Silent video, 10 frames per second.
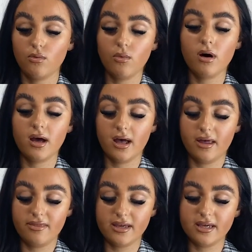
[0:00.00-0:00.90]
were
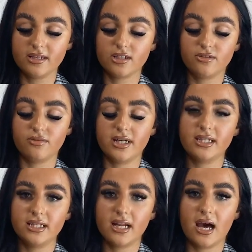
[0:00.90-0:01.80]
these
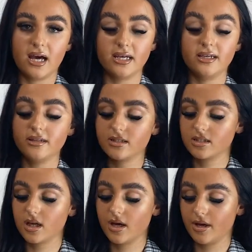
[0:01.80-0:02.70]
really
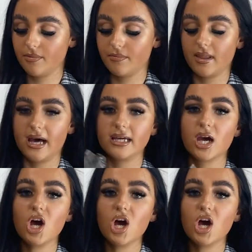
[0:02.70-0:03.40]
nice um, like